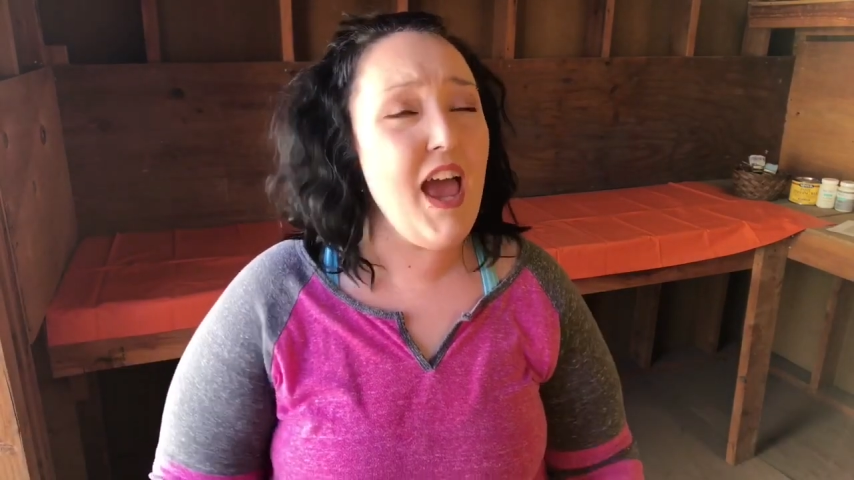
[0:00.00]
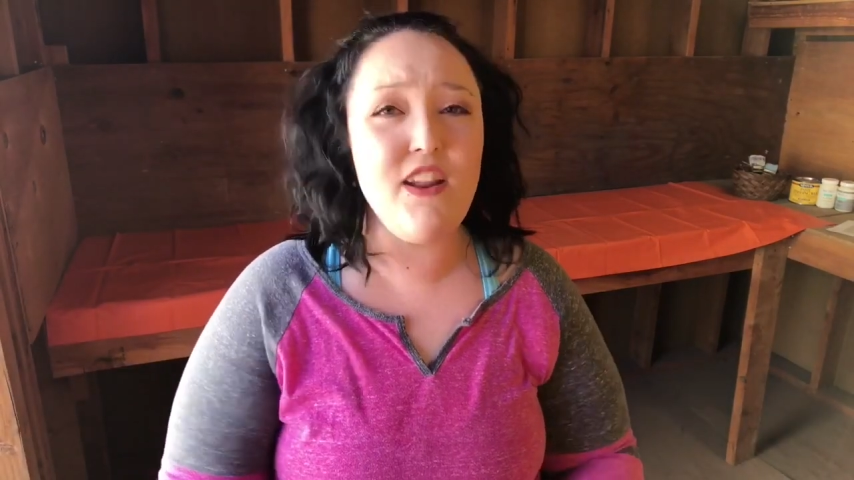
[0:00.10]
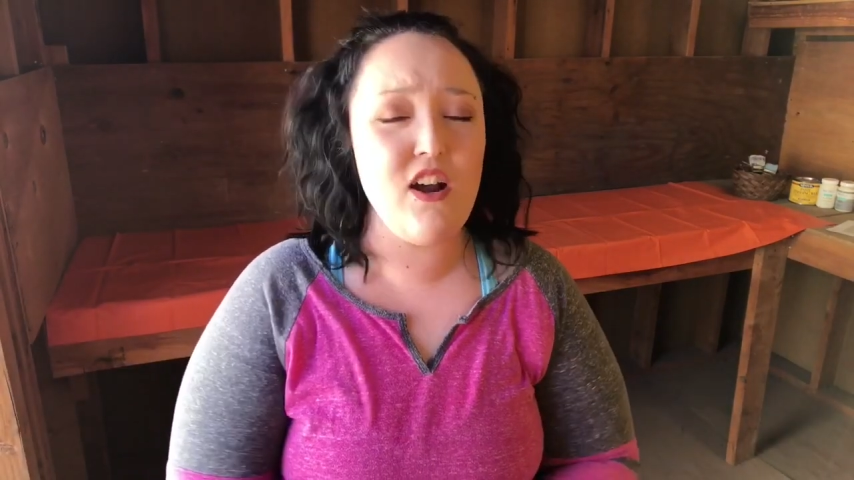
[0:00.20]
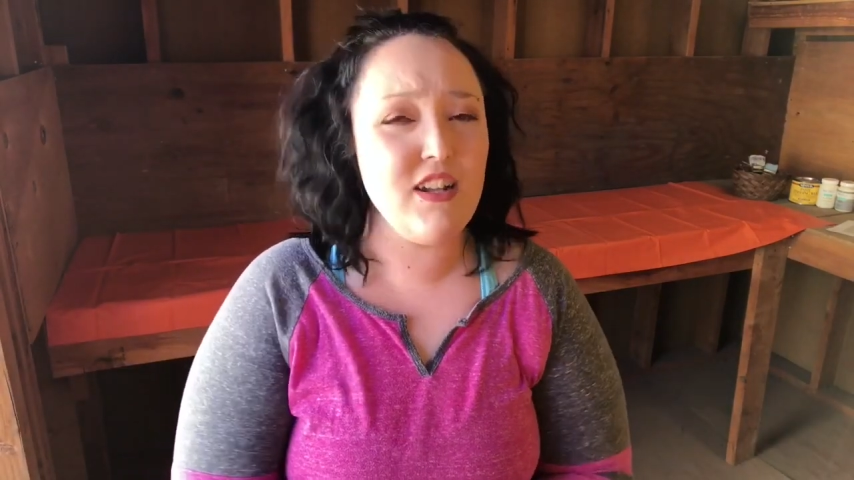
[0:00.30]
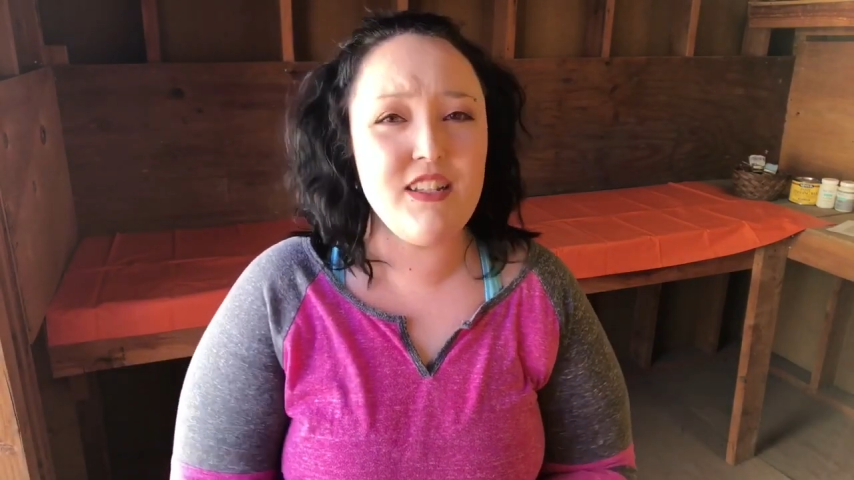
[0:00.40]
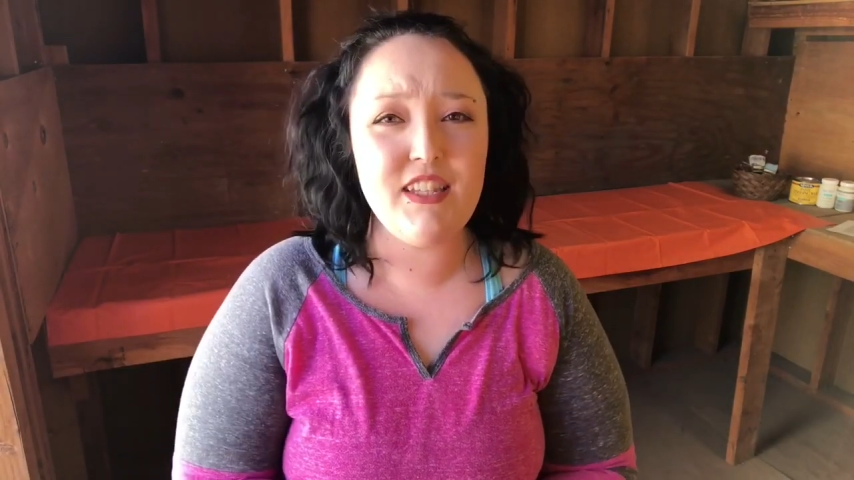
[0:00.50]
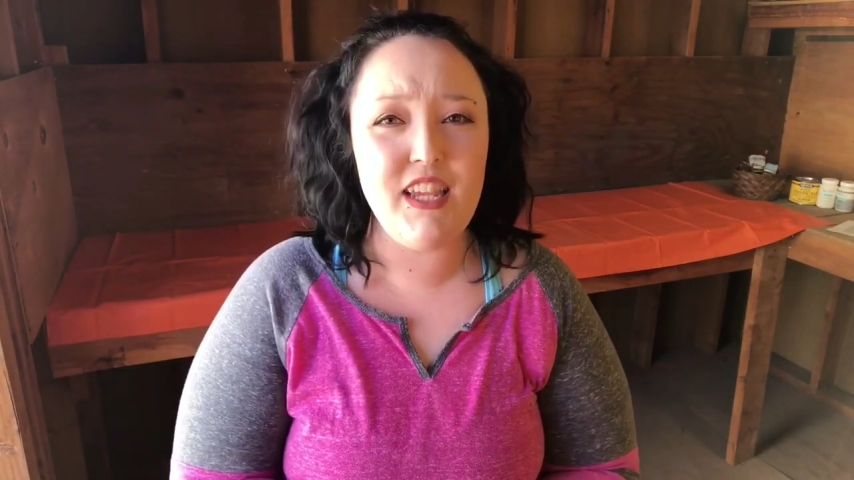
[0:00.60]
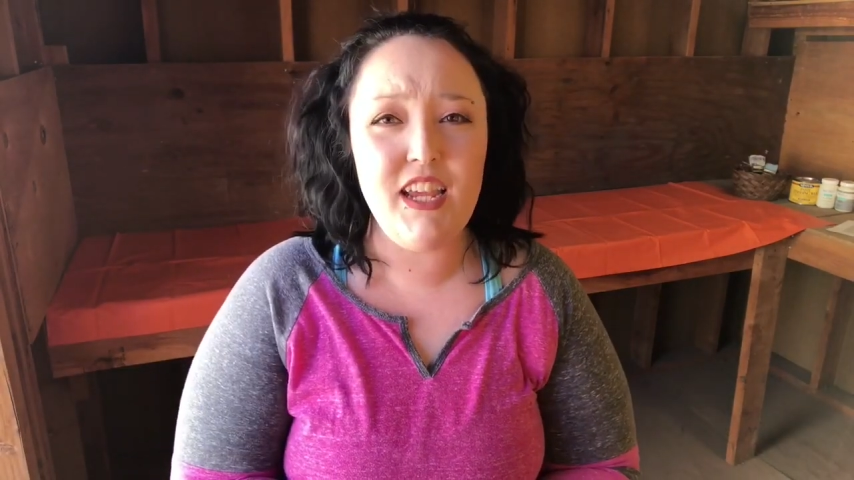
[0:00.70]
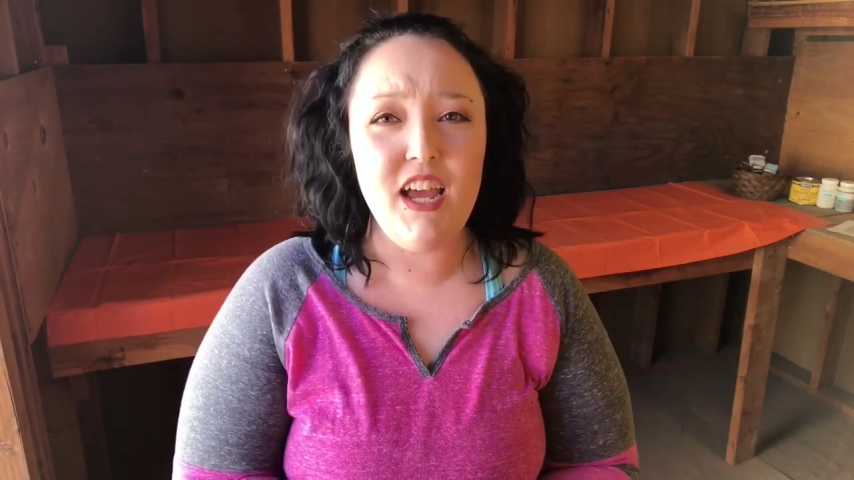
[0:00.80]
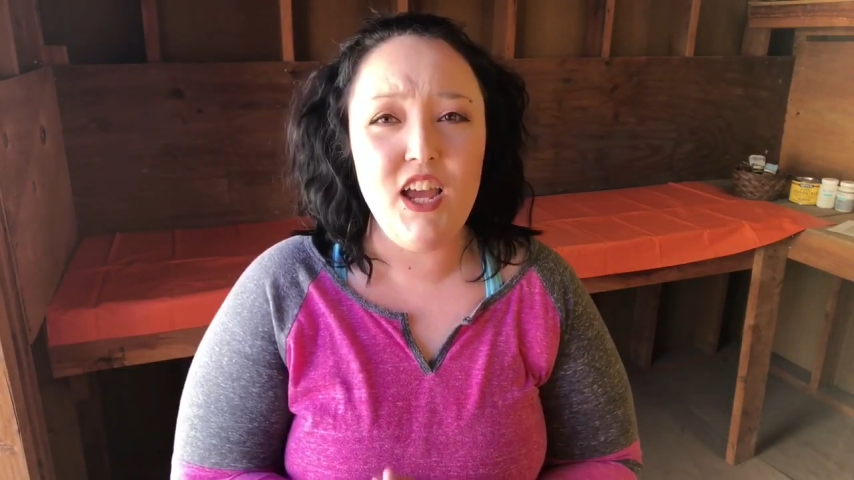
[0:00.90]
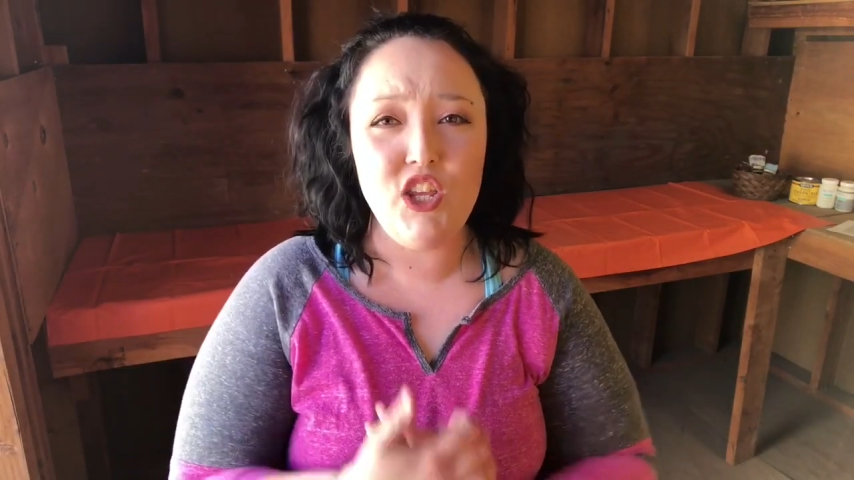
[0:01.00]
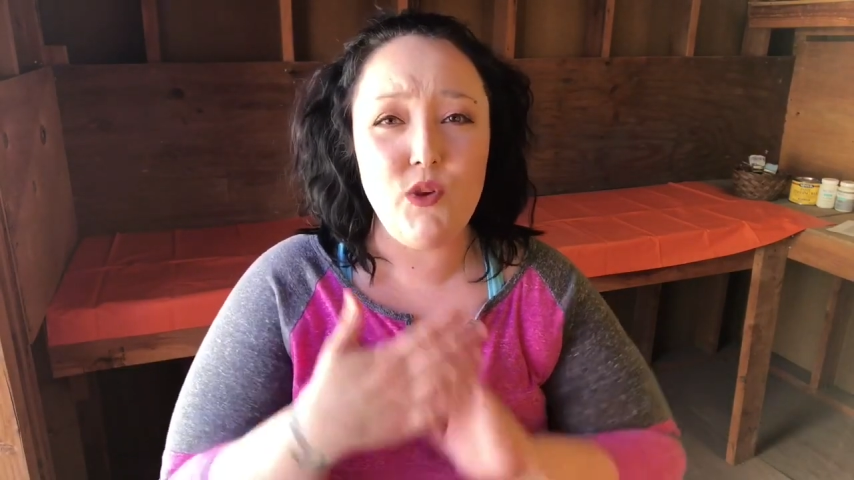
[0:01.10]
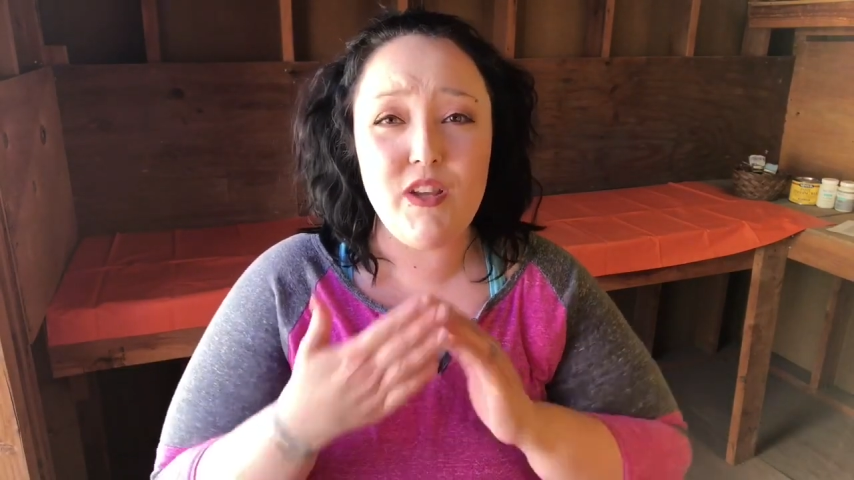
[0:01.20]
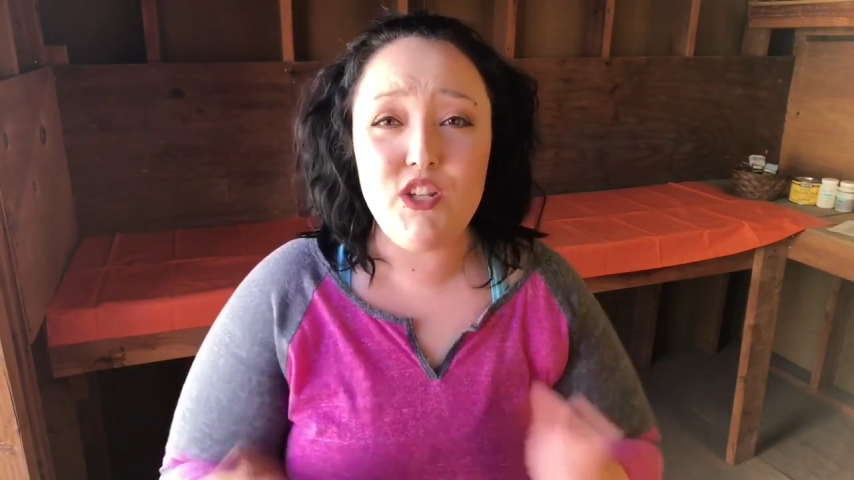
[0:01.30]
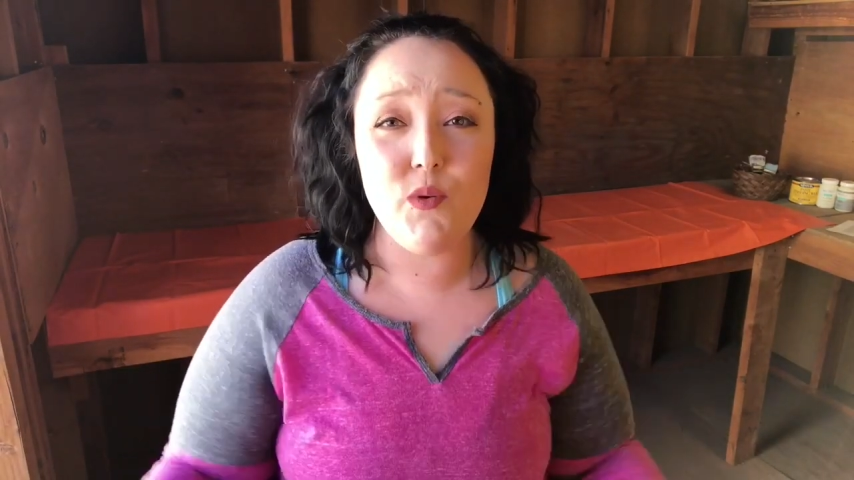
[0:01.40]
and honestly,
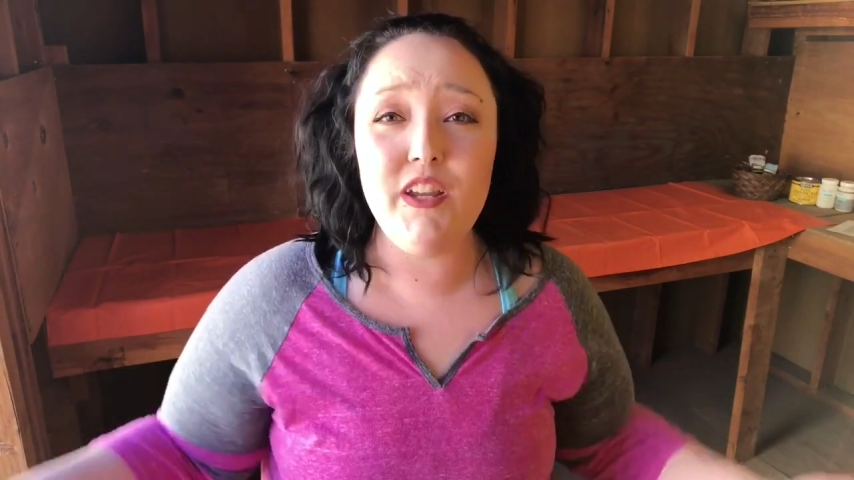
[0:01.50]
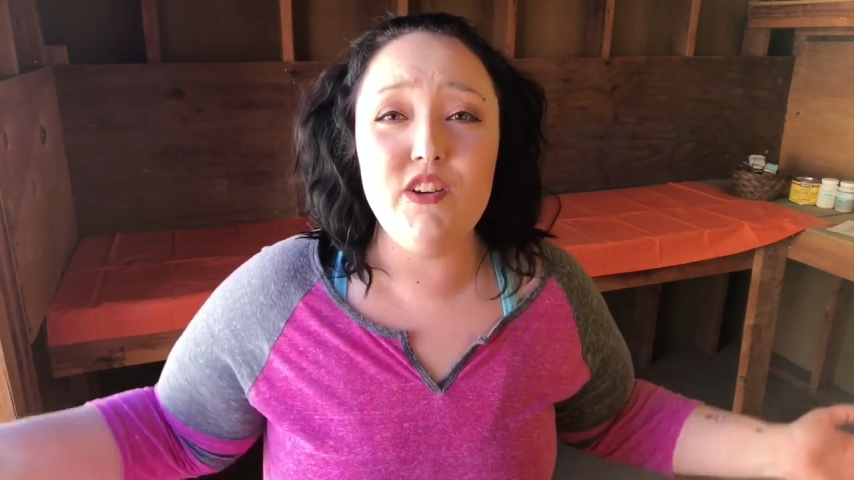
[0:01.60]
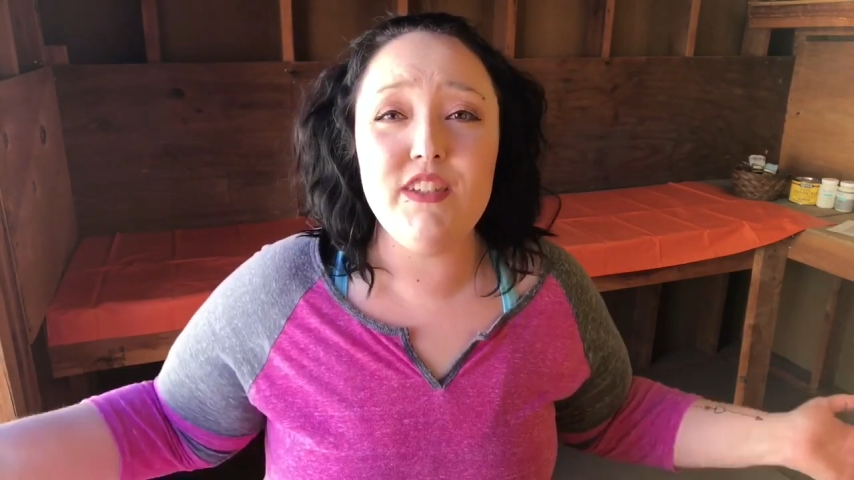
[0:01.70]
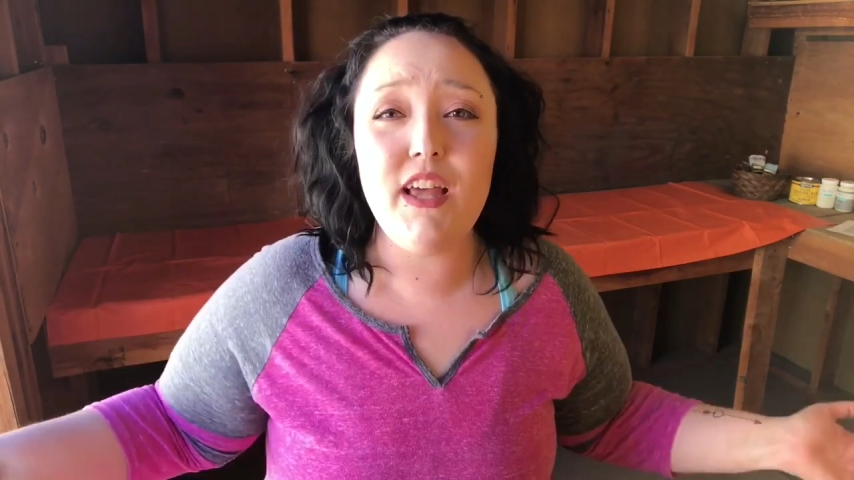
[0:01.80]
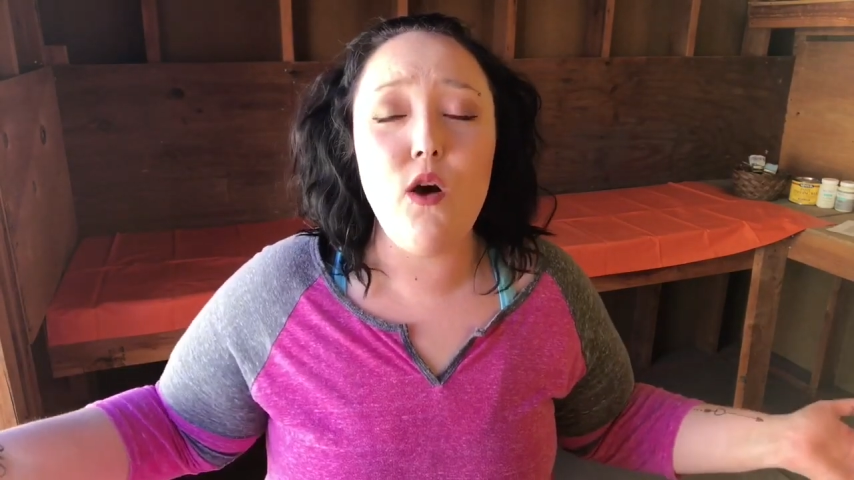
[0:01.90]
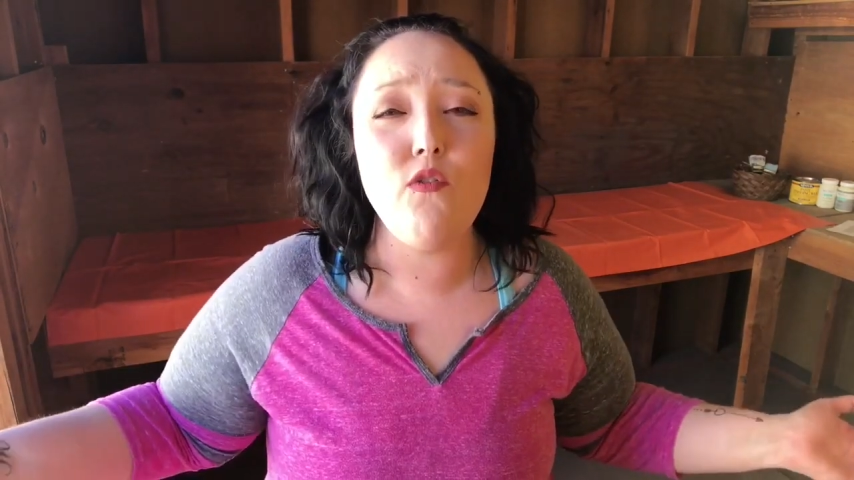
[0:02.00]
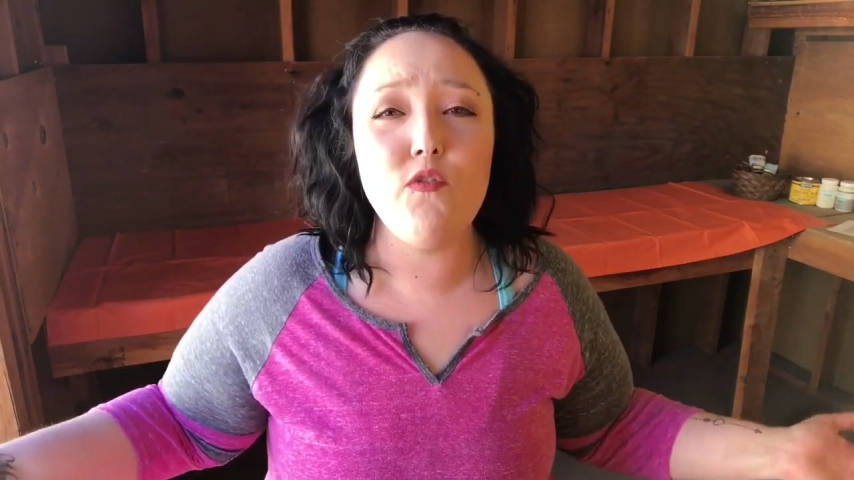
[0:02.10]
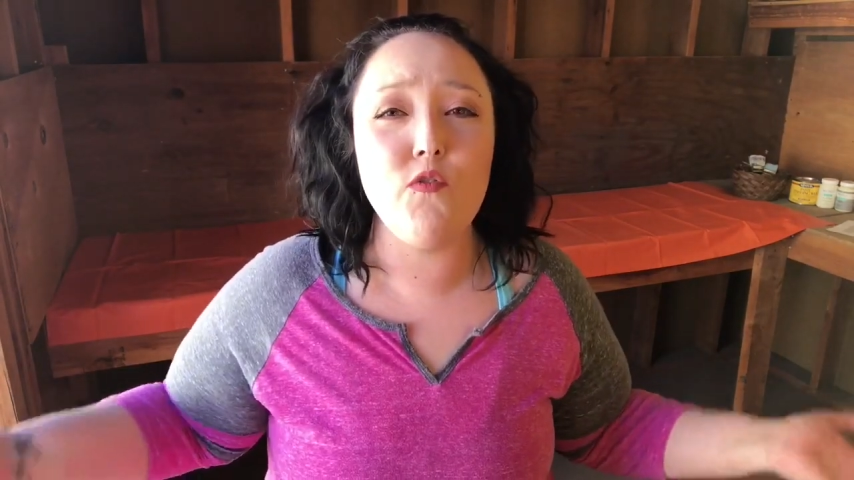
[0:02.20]
you can do it yourself